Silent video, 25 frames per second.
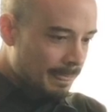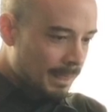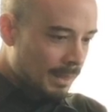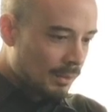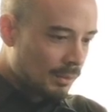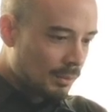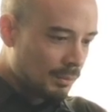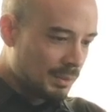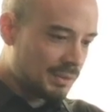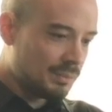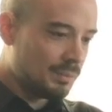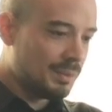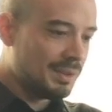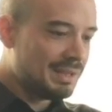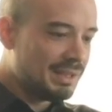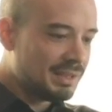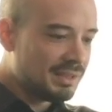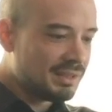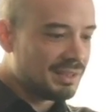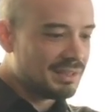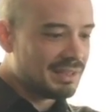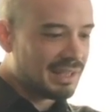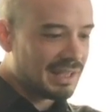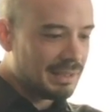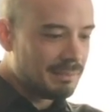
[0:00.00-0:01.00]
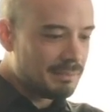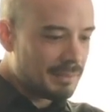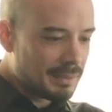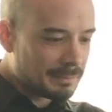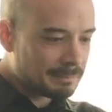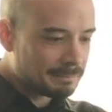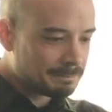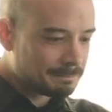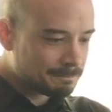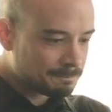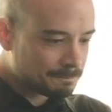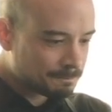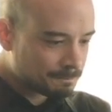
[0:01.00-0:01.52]
reading the name,
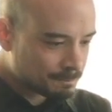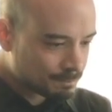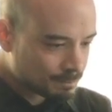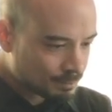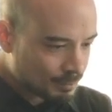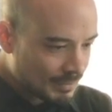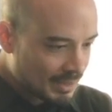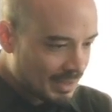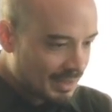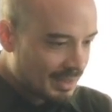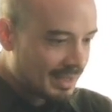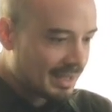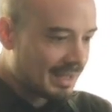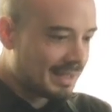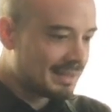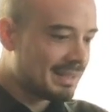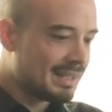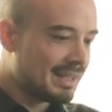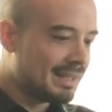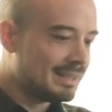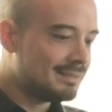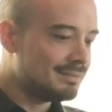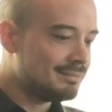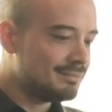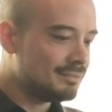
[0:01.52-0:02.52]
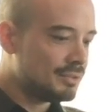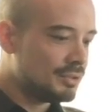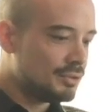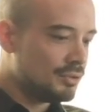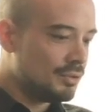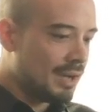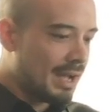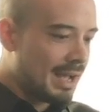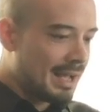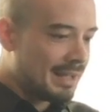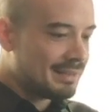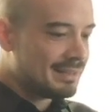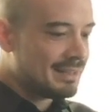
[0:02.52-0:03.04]
and then you
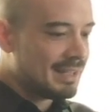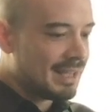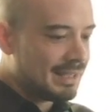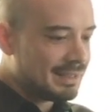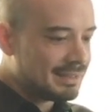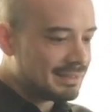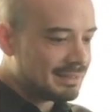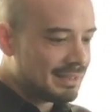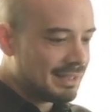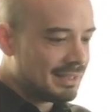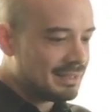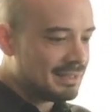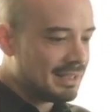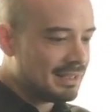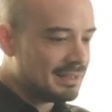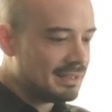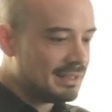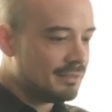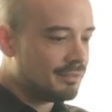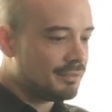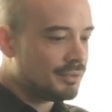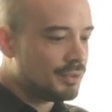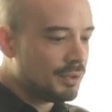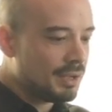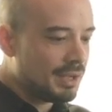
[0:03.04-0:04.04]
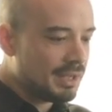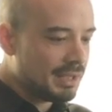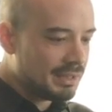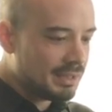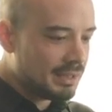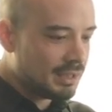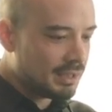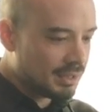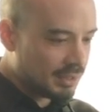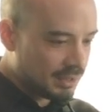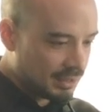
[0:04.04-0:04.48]
add that, and then if you hit a